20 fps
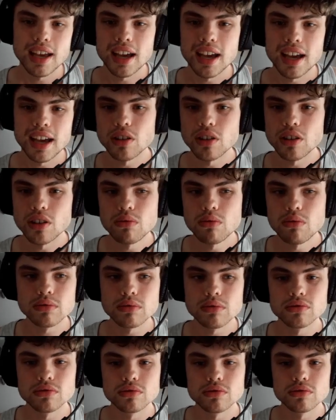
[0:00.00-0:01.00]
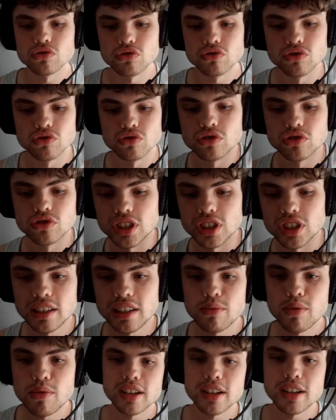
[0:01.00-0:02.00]
I don't
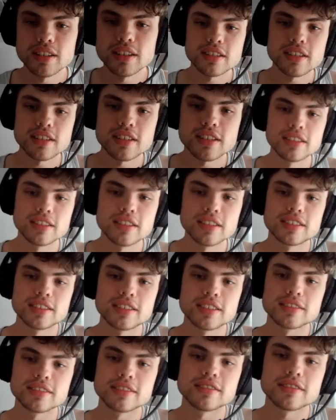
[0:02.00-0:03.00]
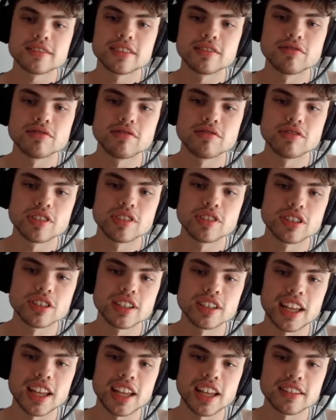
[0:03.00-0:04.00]
really want to discard this, or return
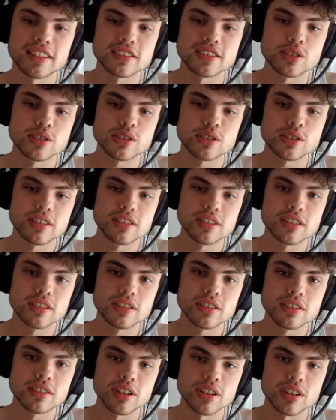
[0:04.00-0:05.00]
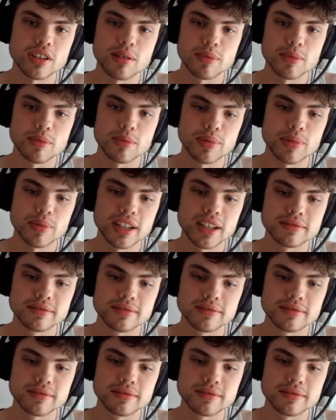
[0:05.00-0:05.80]
to hand this Oyama, but